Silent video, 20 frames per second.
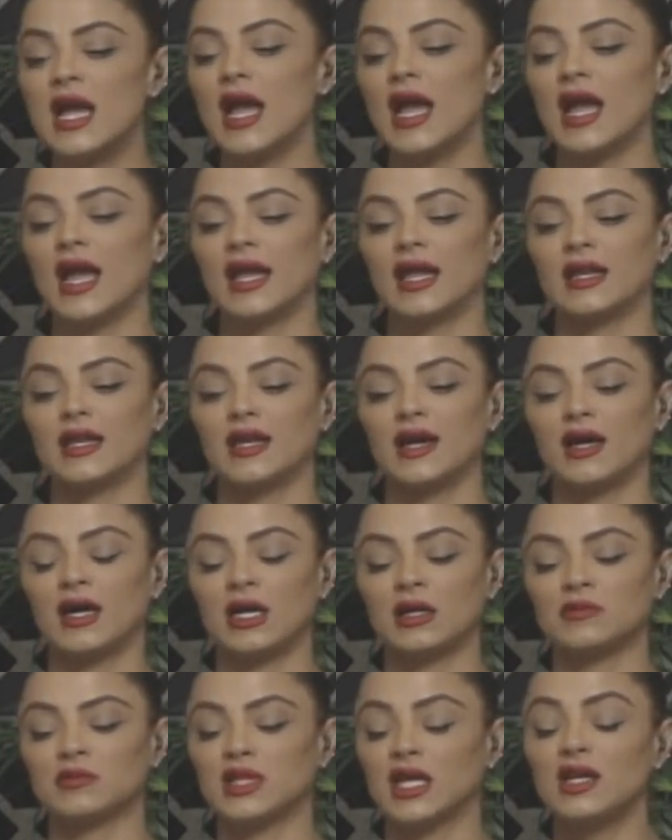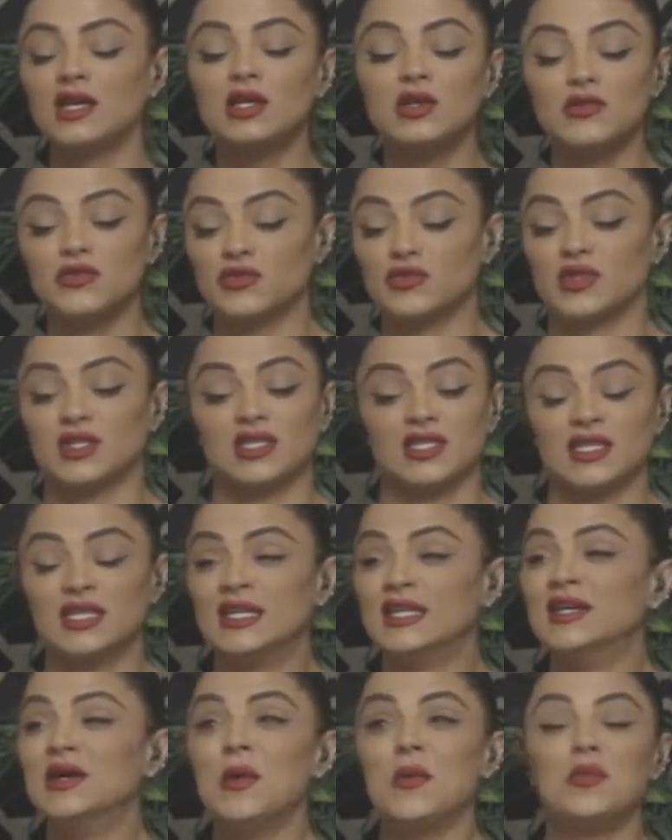And thank you for
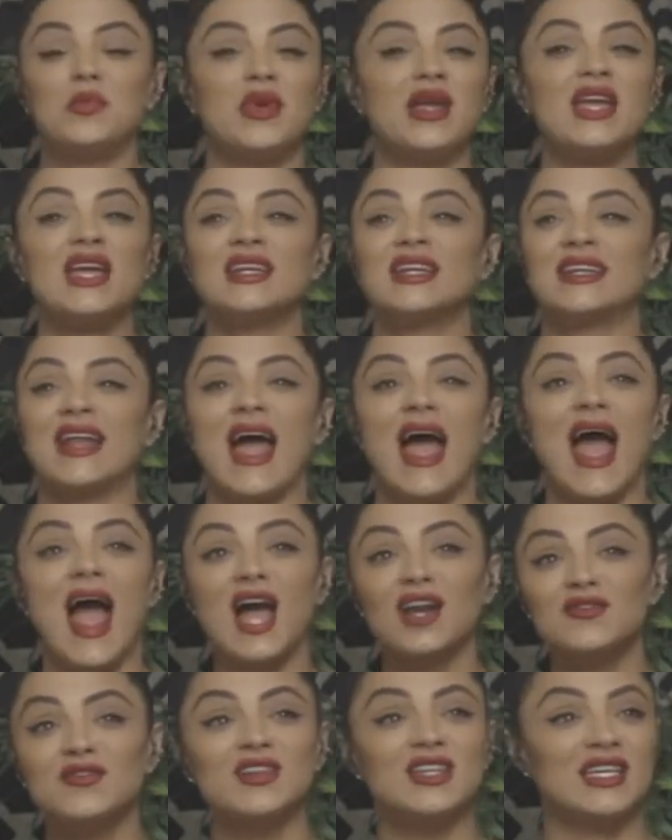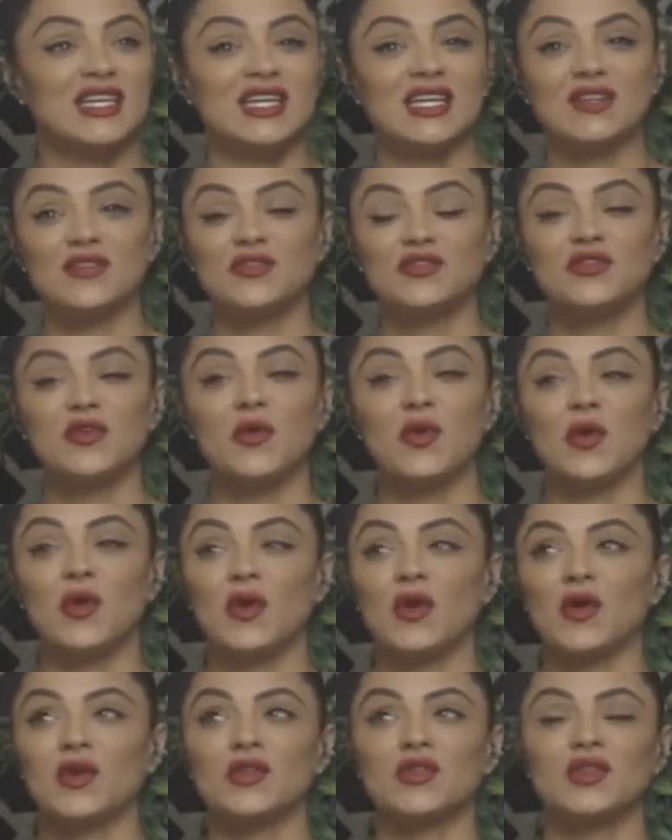being an advocate
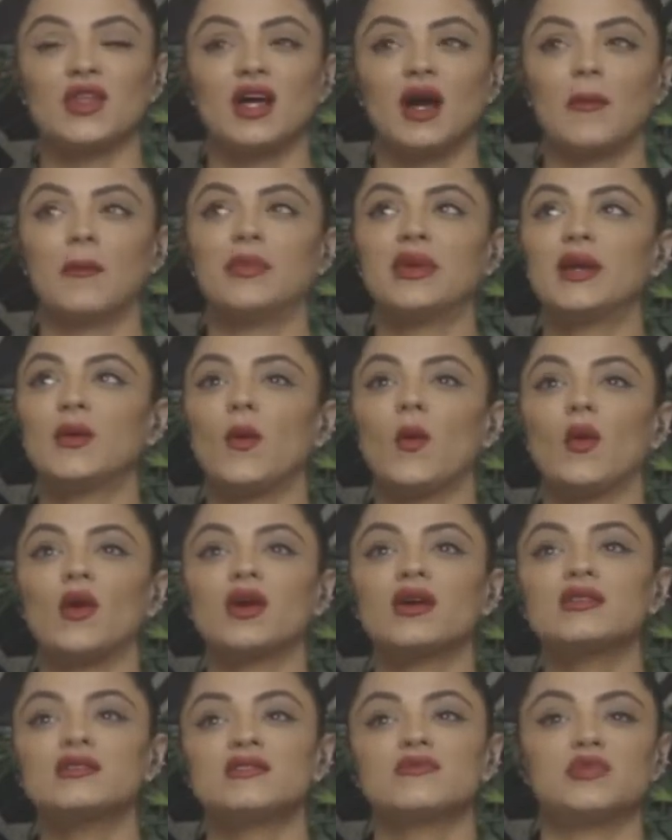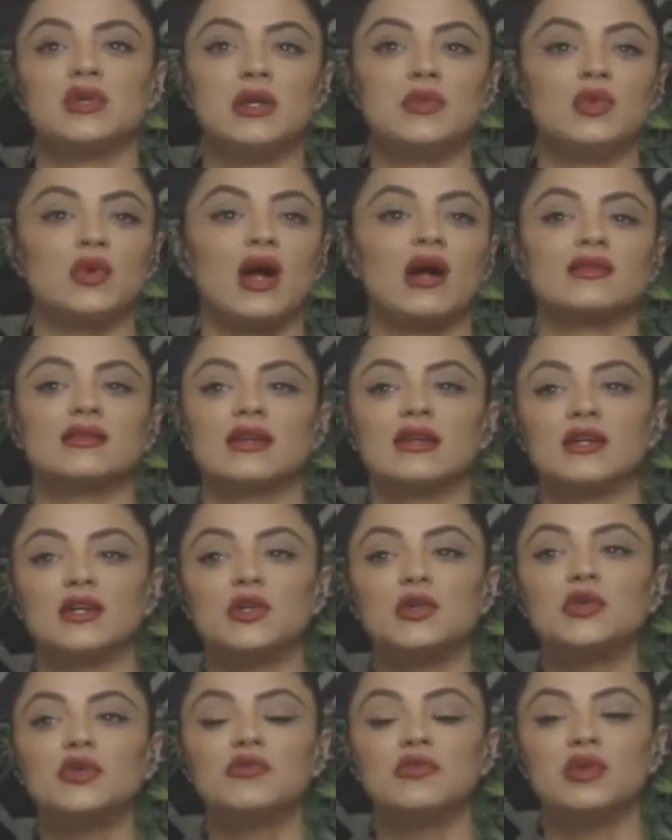for a big world of people out there
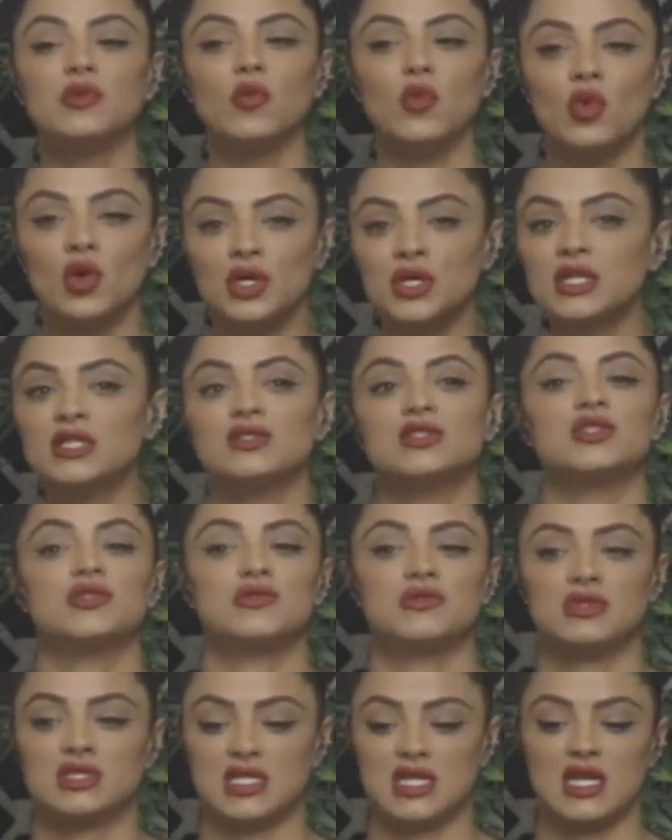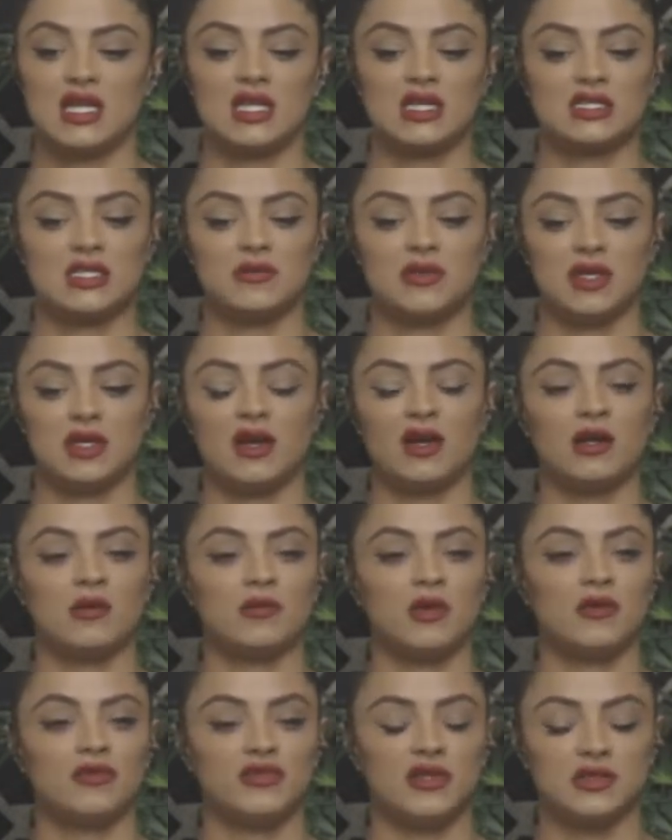who have been wanting Juneteenth to
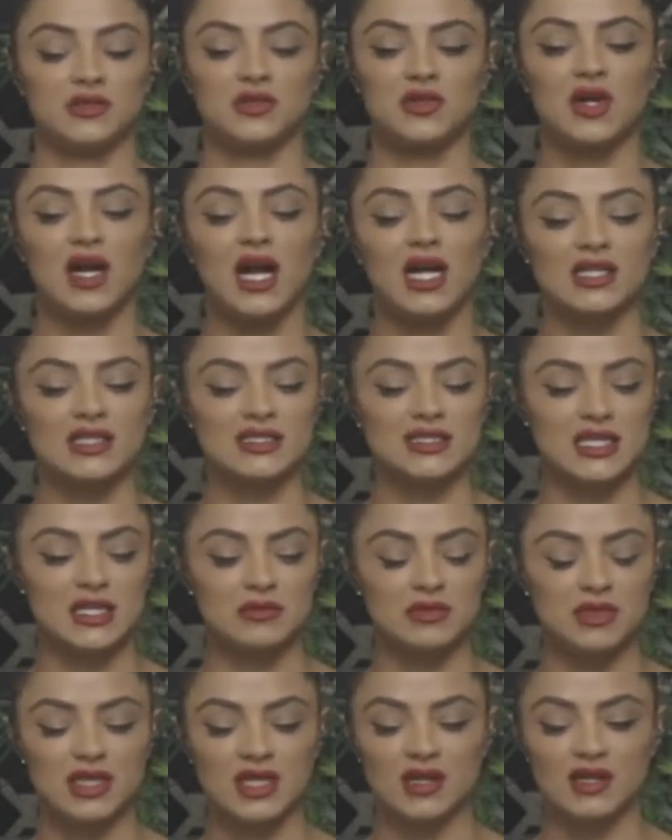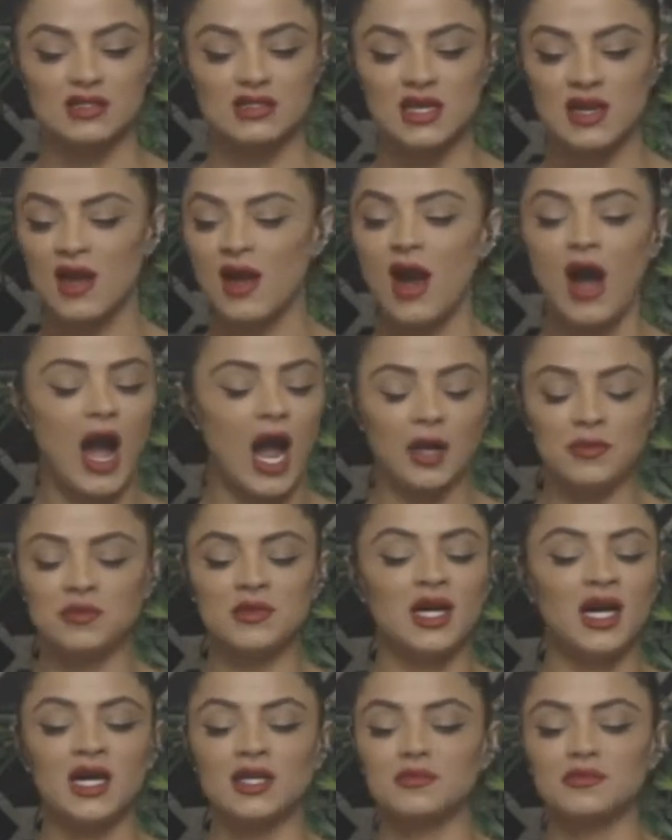become a federal holiday, because I'm
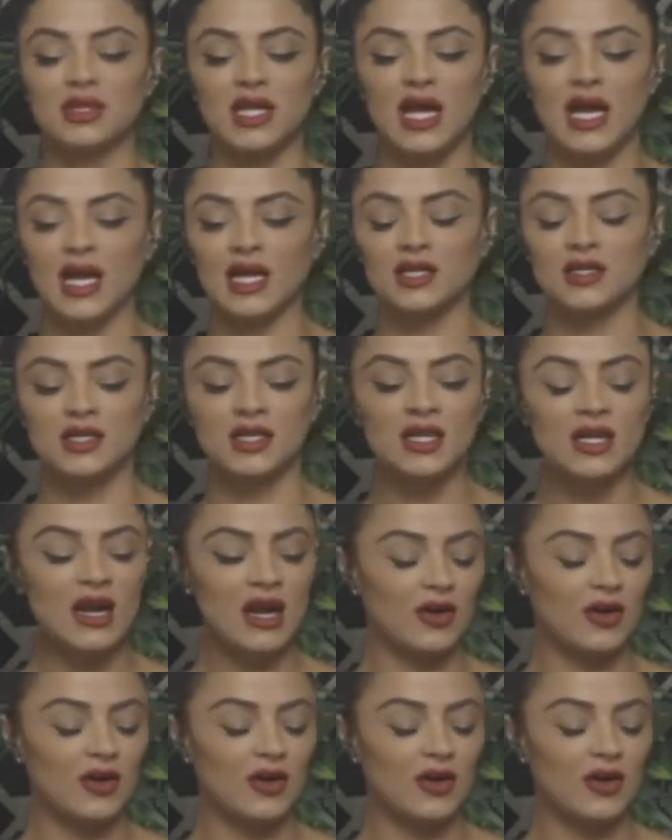not Black or